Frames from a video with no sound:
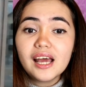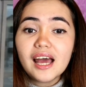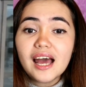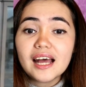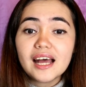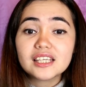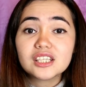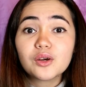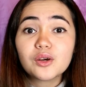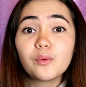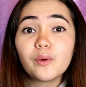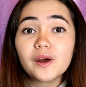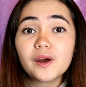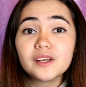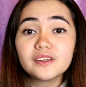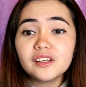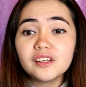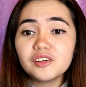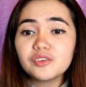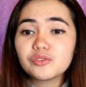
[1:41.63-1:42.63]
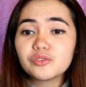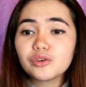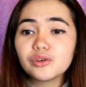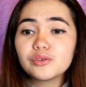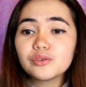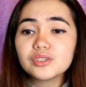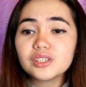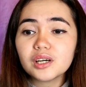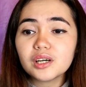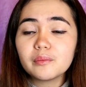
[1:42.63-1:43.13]
as quarantine
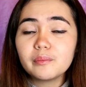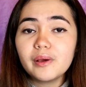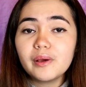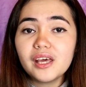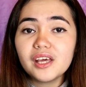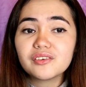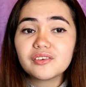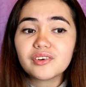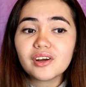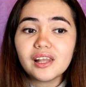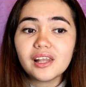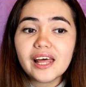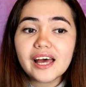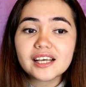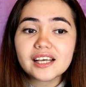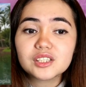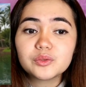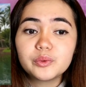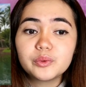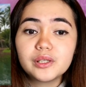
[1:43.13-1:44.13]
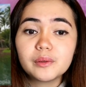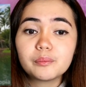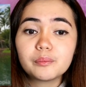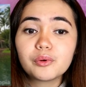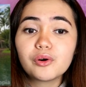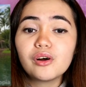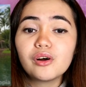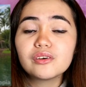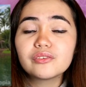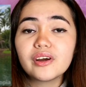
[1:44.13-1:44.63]
rules are being relaxed with the
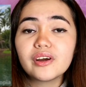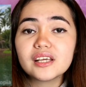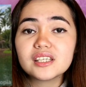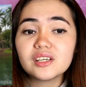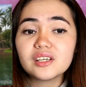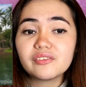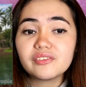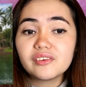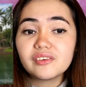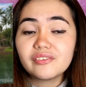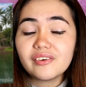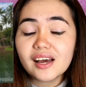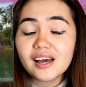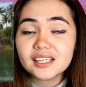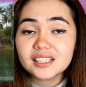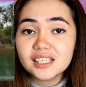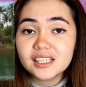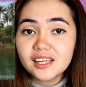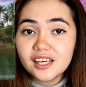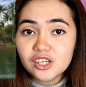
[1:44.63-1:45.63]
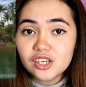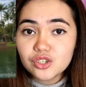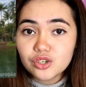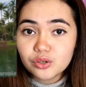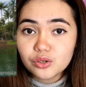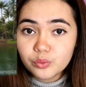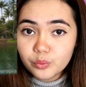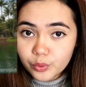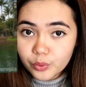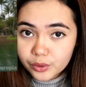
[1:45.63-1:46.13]
progress of the
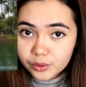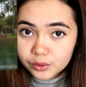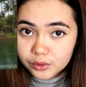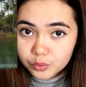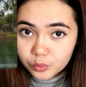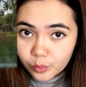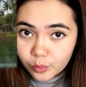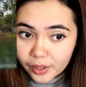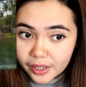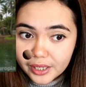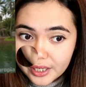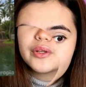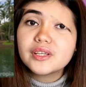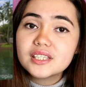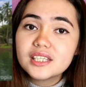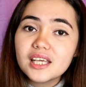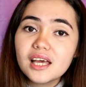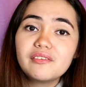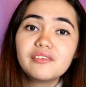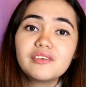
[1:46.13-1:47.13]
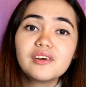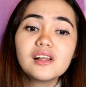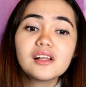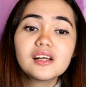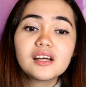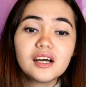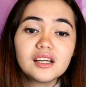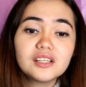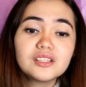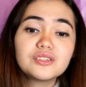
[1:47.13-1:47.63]
vaccination worldwide. And with several
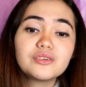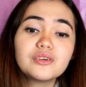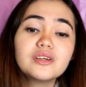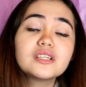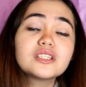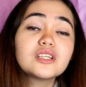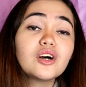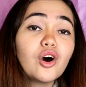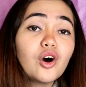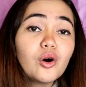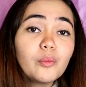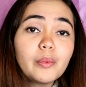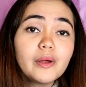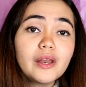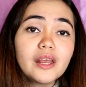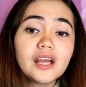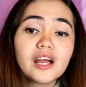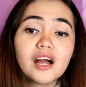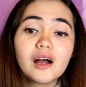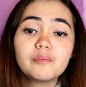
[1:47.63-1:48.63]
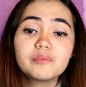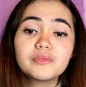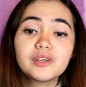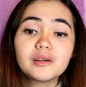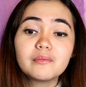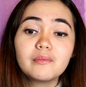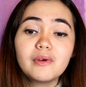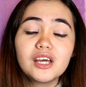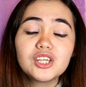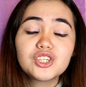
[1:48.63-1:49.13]
countries opening up
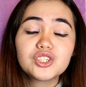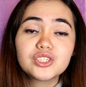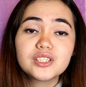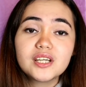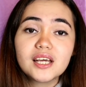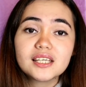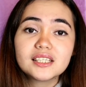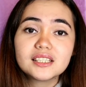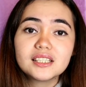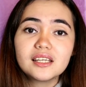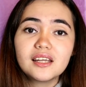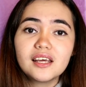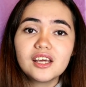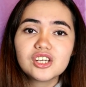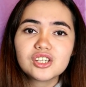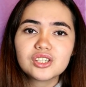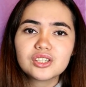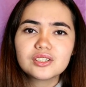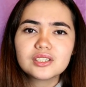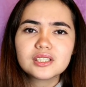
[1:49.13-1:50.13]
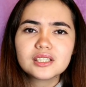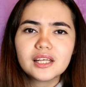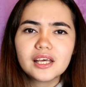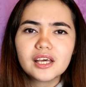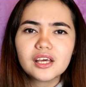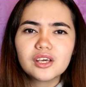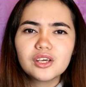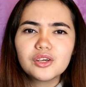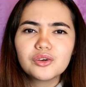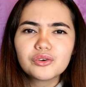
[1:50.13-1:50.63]
their major destinations
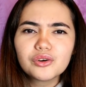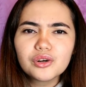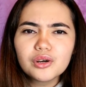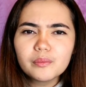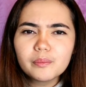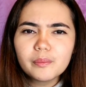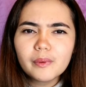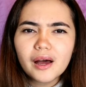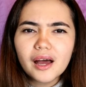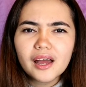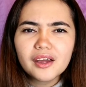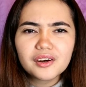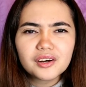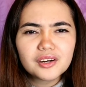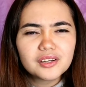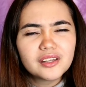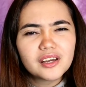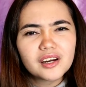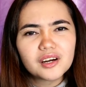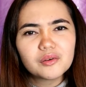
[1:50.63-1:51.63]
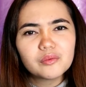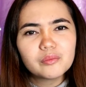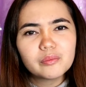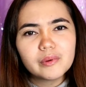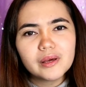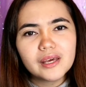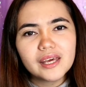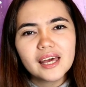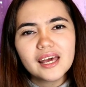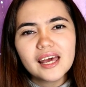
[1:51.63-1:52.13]
like Europe, I heard they will
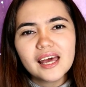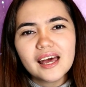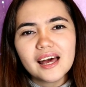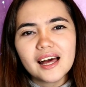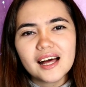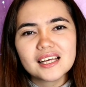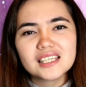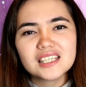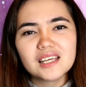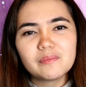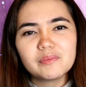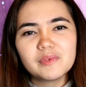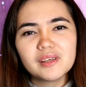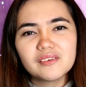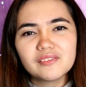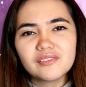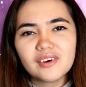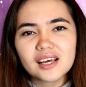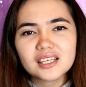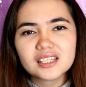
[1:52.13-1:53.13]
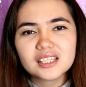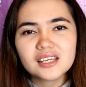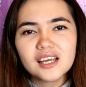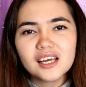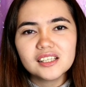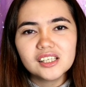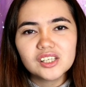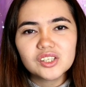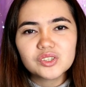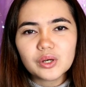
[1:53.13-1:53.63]
be accepting
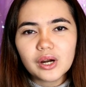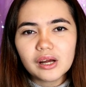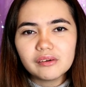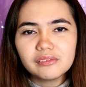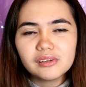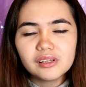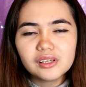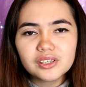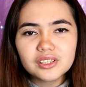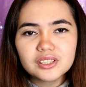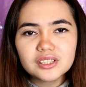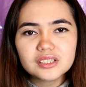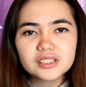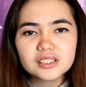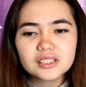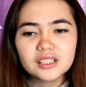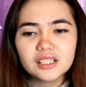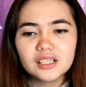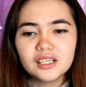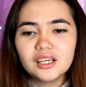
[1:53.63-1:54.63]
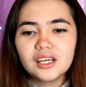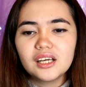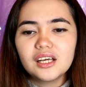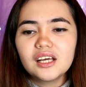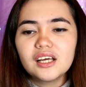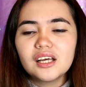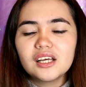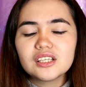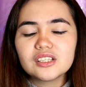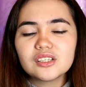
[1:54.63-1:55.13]
vaccinated travelers.
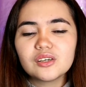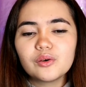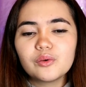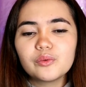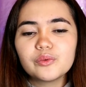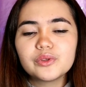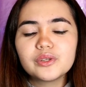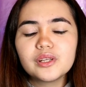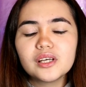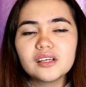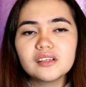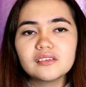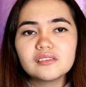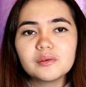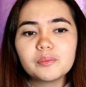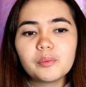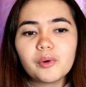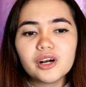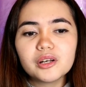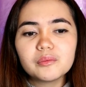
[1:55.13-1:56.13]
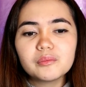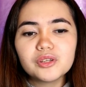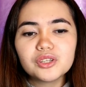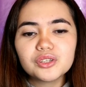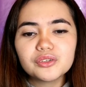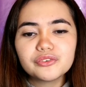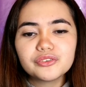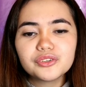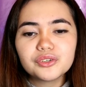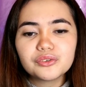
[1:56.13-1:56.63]
So the Department
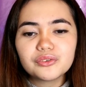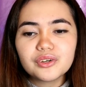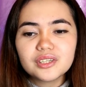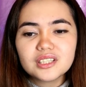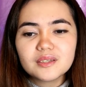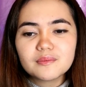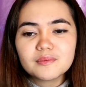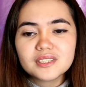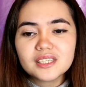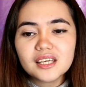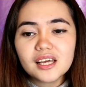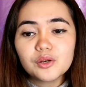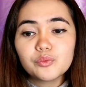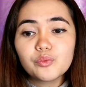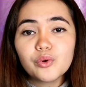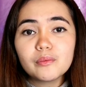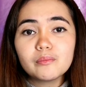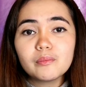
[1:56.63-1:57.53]
of Tourism said we